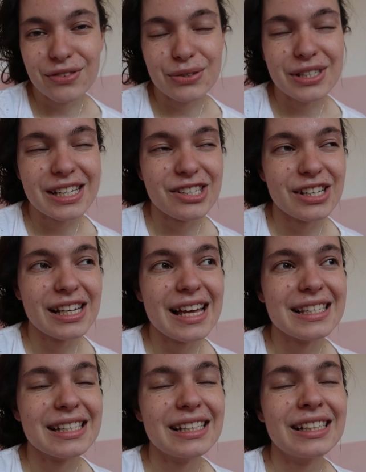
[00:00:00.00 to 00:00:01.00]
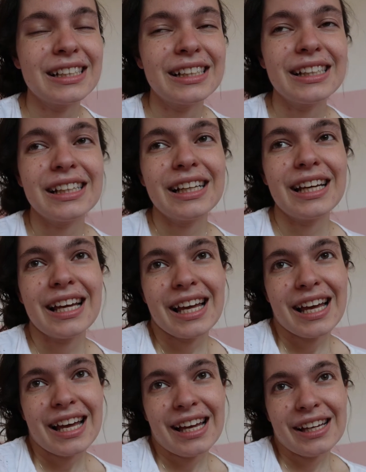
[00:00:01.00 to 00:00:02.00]
you teaching a lesson.
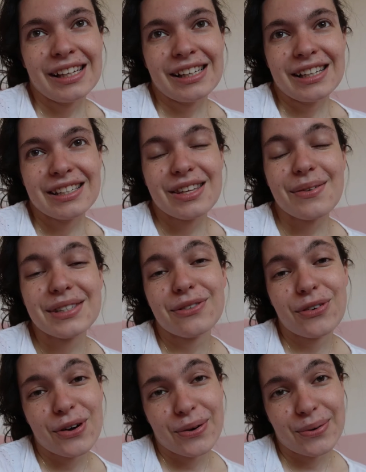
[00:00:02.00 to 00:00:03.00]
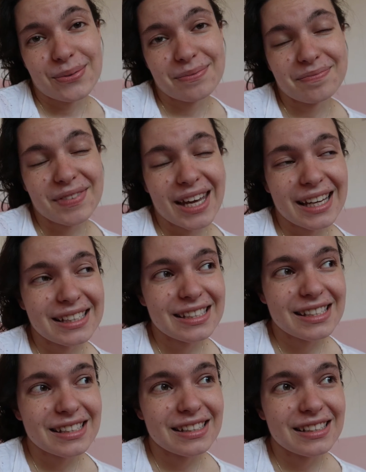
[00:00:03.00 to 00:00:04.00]
So it's difficult,
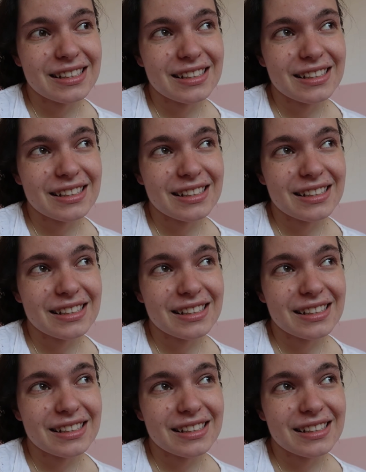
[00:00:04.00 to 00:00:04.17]
and